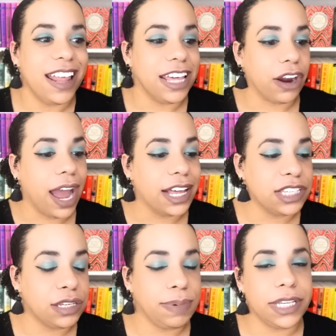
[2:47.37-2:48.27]
there
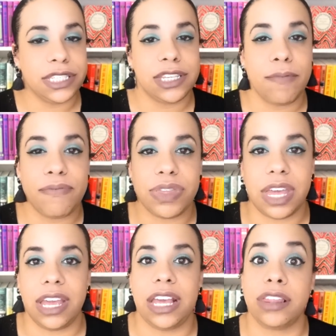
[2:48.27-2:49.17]
has to be
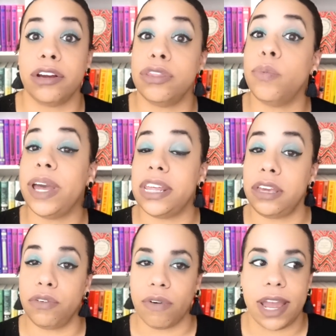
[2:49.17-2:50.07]
something either in the way
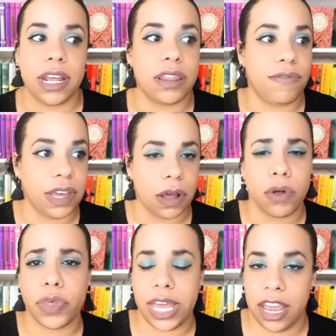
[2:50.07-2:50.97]
that you write it, the
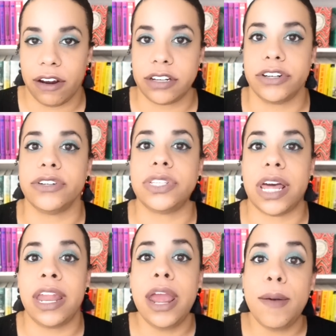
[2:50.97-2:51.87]
vehicle, the characters,
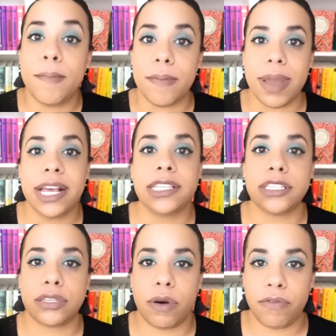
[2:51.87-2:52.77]
that makes
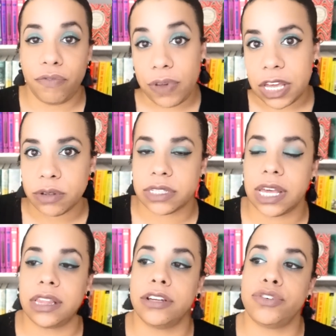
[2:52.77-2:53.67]
it so it feels
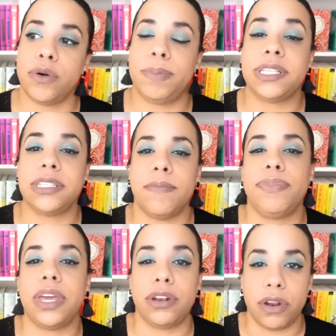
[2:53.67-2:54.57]
like the trope is
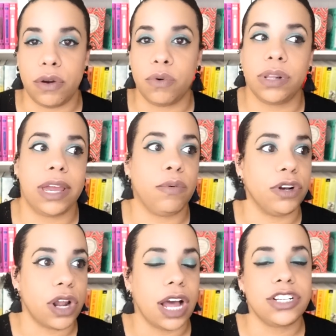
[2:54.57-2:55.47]
something new, like we're
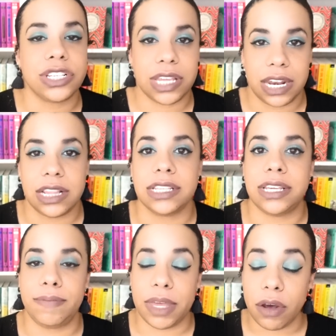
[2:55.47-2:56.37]
not just getting the
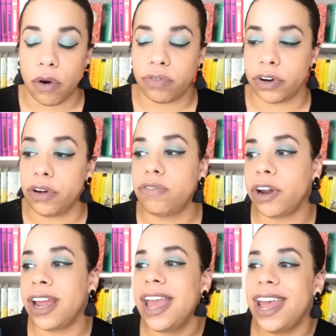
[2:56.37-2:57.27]
same thing over and
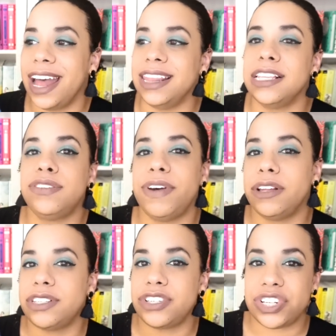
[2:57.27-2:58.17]
over, and this
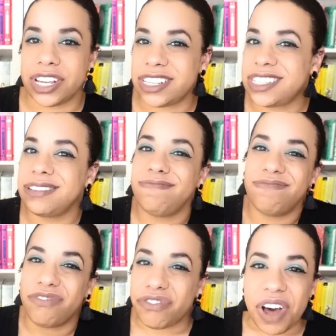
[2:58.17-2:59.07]
felt just
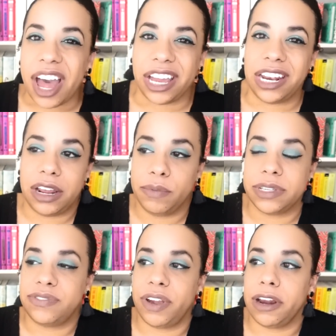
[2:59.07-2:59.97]
fine. It
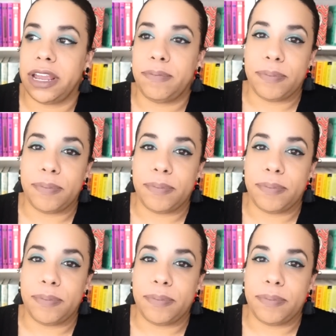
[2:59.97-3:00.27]
was very